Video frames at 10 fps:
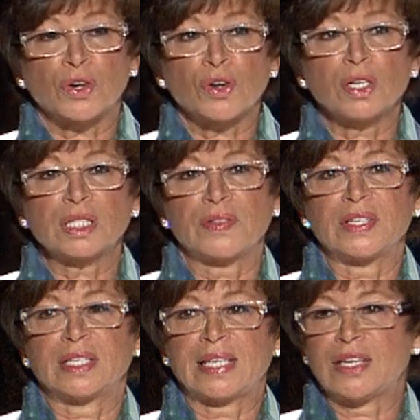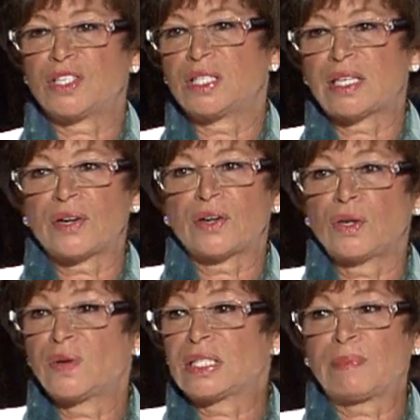girls in the detention center who
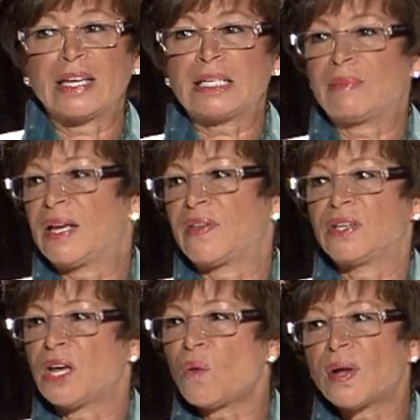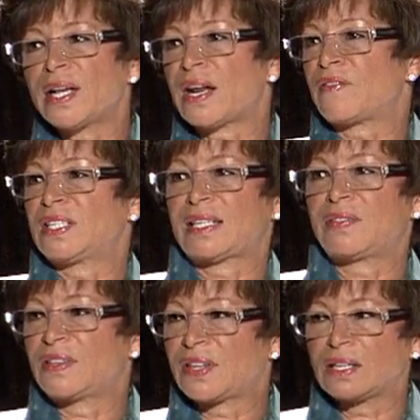explained to me that no one had ever said
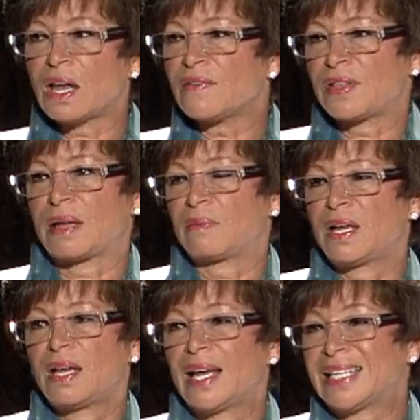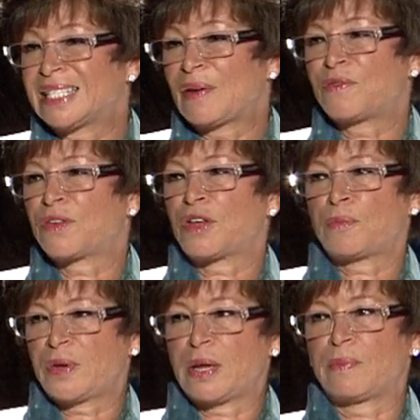that they loved them except for their
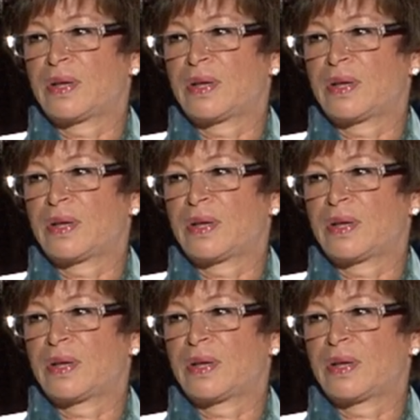pimp.